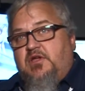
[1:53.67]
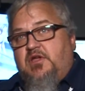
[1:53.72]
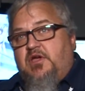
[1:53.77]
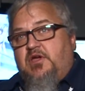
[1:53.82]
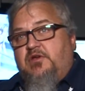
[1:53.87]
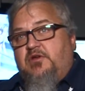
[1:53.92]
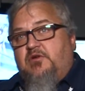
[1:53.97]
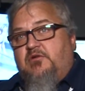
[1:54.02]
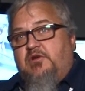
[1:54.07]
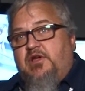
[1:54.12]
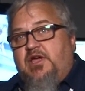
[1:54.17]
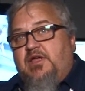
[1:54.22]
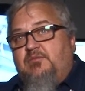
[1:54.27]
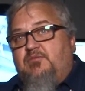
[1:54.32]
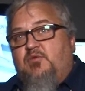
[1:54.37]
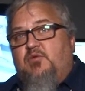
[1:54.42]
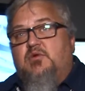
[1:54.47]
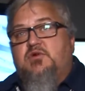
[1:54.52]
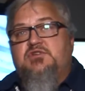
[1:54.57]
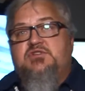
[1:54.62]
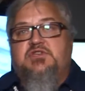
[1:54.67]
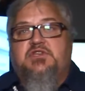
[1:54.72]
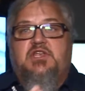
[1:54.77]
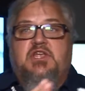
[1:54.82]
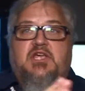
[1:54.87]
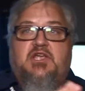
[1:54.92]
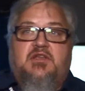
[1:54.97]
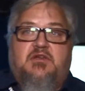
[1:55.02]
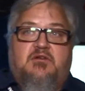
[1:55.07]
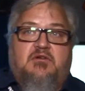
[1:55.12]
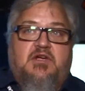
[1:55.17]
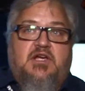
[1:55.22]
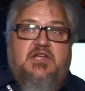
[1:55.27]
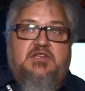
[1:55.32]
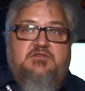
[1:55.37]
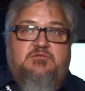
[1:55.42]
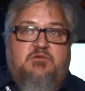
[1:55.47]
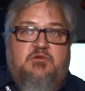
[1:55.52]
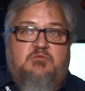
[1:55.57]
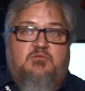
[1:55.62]
undergrad portion and a
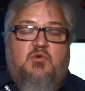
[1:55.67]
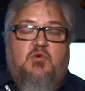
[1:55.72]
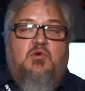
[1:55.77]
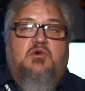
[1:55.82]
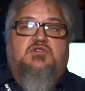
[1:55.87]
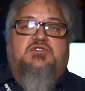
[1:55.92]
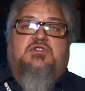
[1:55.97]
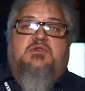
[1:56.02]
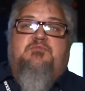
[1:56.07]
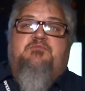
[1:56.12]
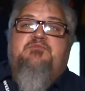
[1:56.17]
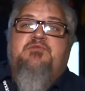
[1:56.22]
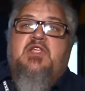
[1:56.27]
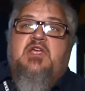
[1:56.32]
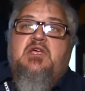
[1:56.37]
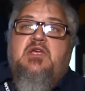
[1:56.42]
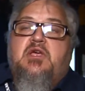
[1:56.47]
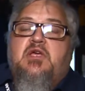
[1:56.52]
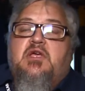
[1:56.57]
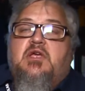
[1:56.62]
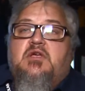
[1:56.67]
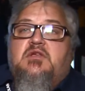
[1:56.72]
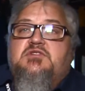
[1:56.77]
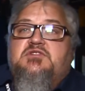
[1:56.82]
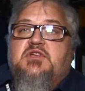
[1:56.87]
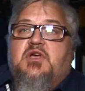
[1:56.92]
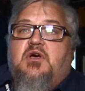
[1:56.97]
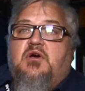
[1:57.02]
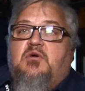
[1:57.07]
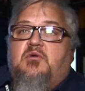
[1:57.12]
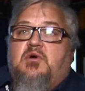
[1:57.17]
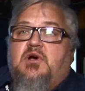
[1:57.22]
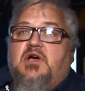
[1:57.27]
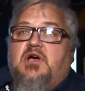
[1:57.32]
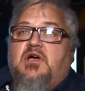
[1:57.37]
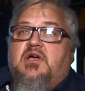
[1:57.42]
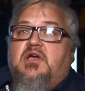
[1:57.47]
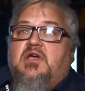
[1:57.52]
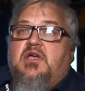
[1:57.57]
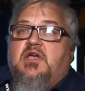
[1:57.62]
graduate portion.
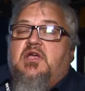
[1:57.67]
So